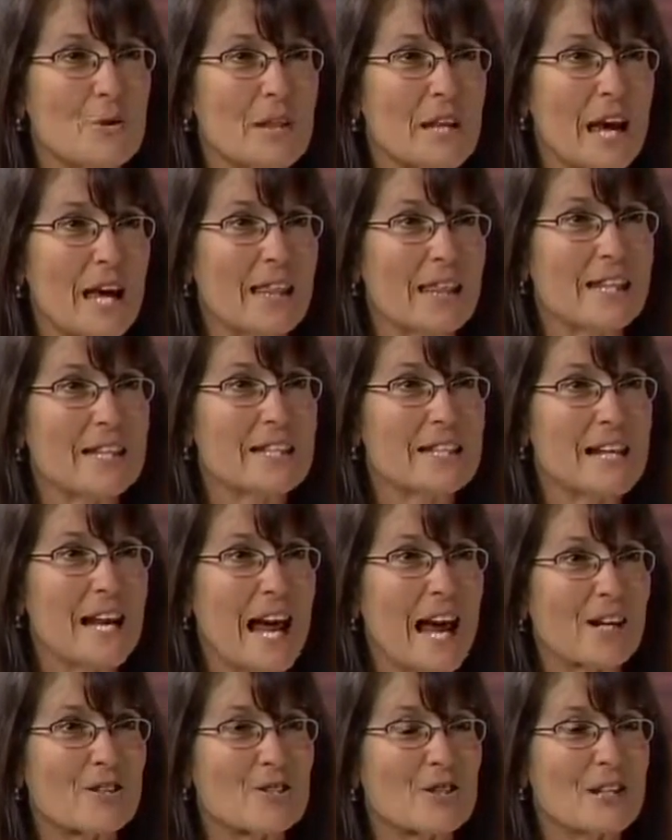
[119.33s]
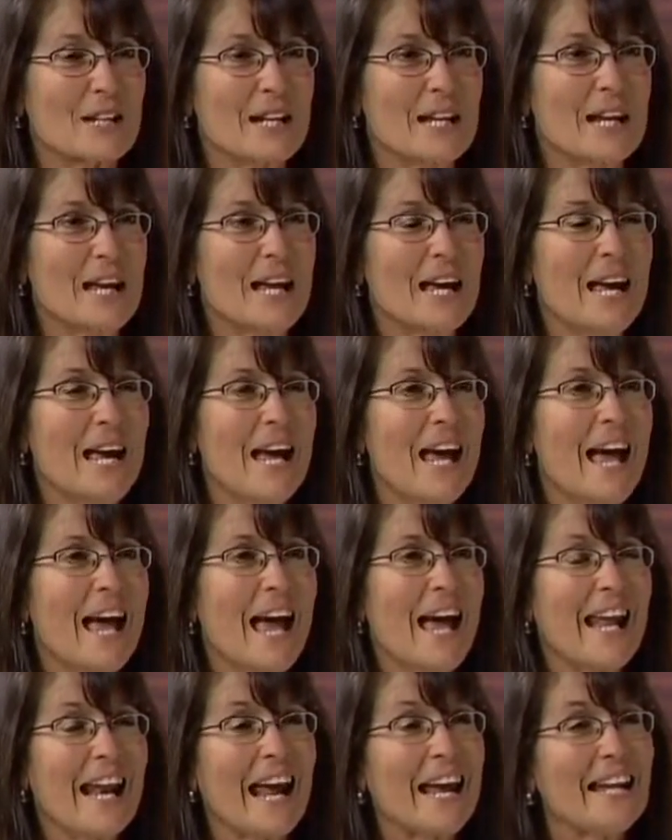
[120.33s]
with Athletes in Action,
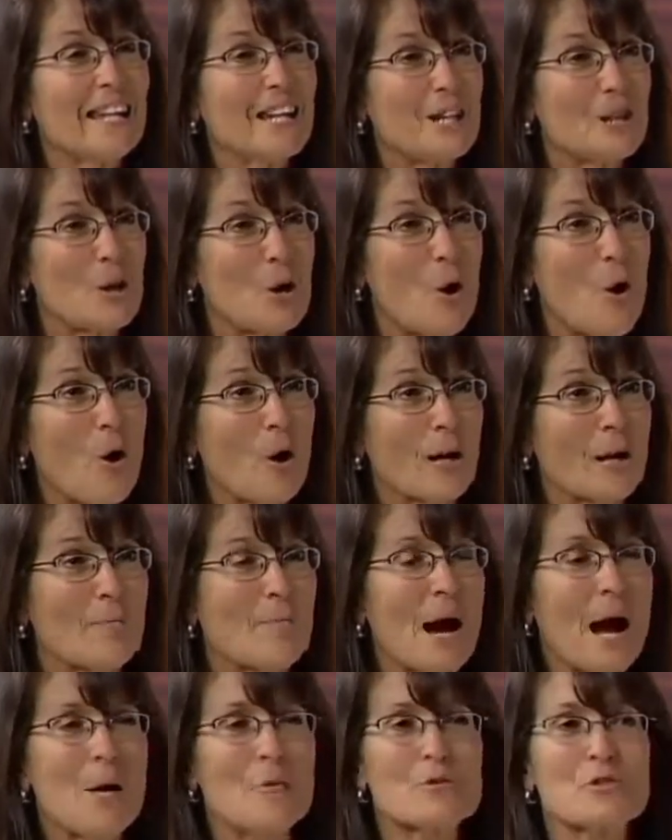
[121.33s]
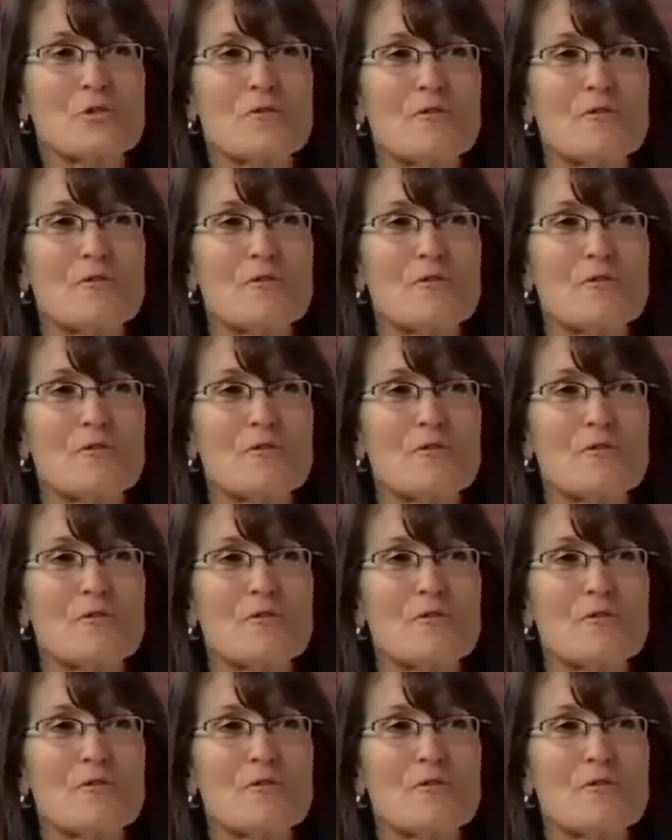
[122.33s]
and I didn't call him. I was